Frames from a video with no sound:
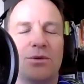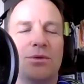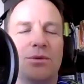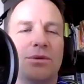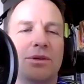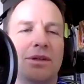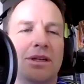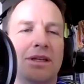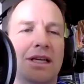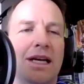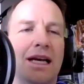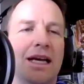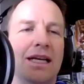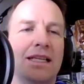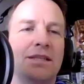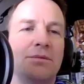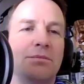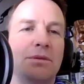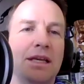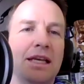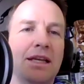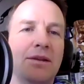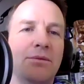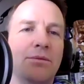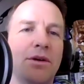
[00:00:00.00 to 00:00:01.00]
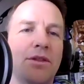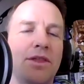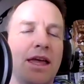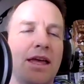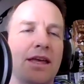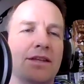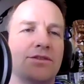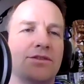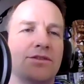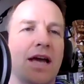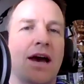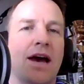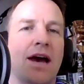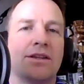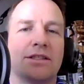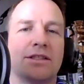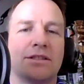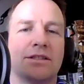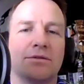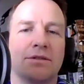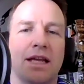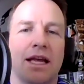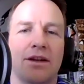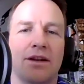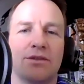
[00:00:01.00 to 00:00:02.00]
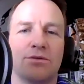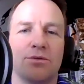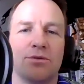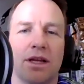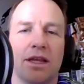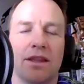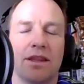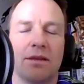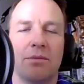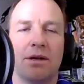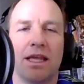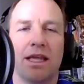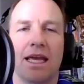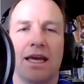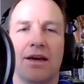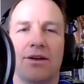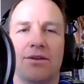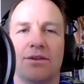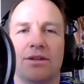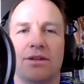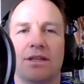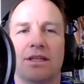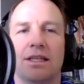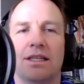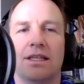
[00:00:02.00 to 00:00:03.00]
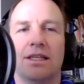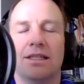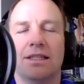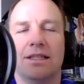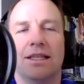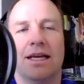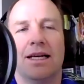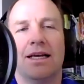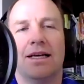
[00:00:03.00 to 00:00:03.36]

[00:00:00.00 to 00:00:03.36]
So uh, to begin with, so how does how does one get the money out?